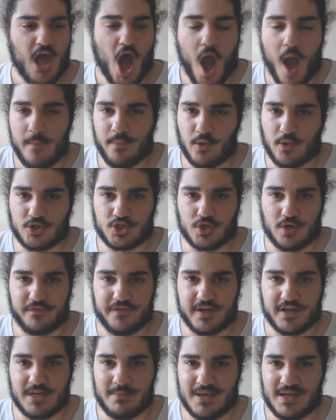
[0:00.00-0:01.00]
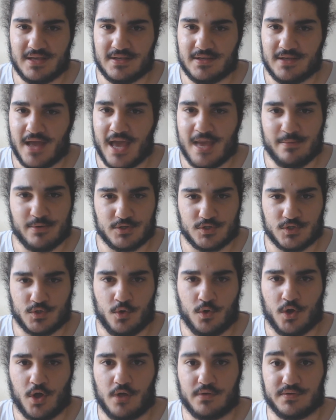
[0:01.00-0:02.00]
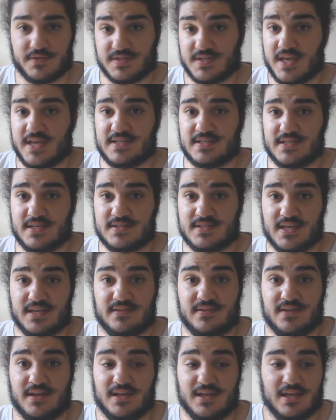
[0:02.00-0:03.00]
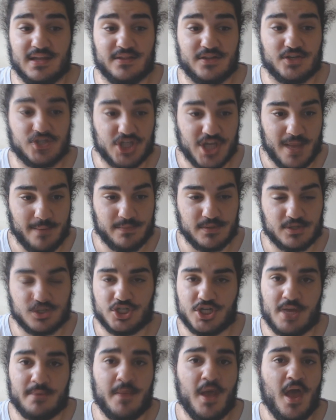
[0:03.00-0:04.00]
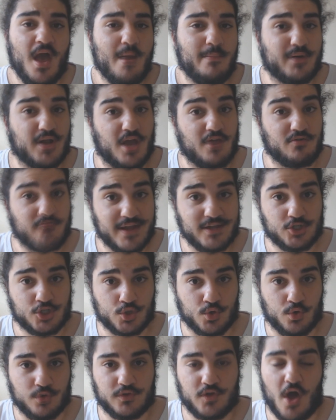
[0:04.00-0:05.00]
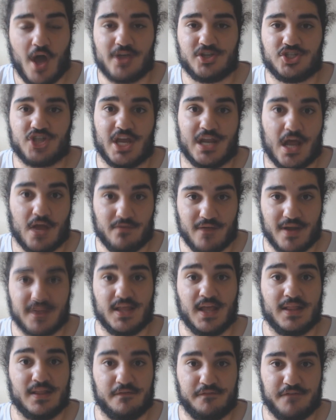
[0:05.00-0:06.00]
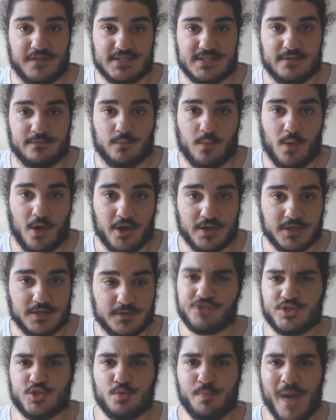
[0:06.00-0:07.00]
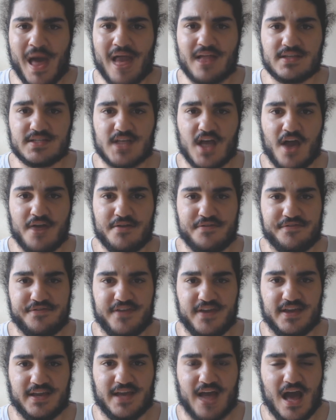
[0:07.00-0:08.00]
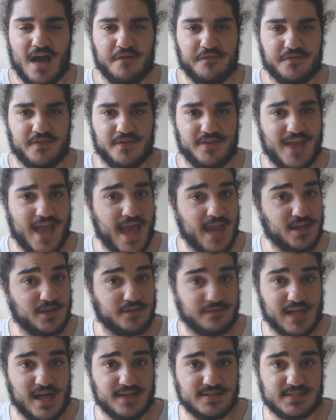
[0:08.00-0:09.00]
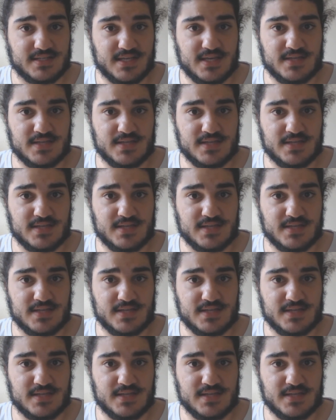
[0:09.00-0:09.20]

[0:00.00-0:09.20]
I'm not sure if they're going to be able to score goals as easy as they did in the championship, but I rate Sean Dyche and I rate their defensive work. Crystal Palace, I think after the end of last